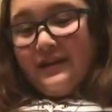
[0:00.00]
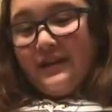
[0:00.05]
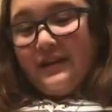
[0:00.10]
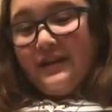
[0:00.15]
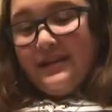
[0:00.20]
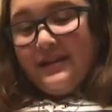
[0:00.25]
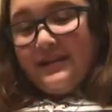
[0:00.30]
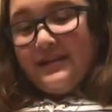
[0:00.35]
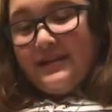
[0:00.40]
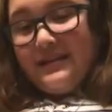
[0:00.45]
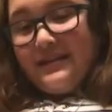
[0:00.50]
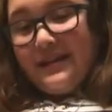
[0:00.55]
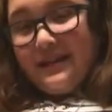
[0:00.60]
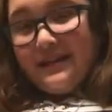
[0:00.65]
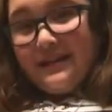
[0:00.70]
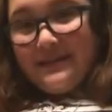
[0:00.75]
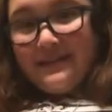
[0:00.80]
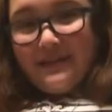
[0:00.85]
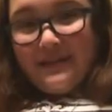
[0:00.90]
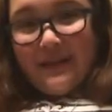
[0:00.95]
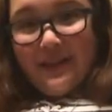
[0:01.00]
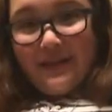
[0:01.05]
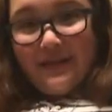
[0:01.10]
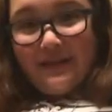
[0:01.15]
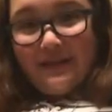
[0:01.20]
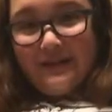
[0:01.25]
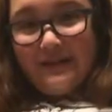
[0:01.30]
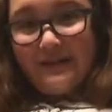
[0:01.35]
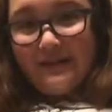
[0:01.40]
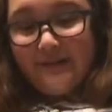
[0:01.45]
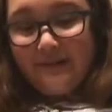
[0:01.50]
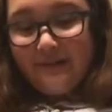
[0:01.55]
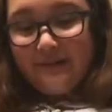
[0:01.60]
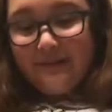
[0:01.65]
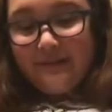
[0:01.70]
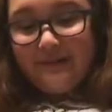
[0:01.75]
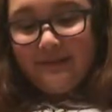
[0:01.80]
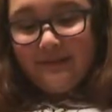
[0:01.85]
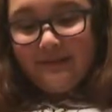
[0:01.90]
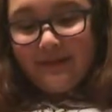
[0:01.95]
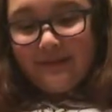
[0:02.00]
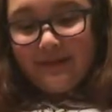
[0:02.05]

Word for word: And it sticks together too.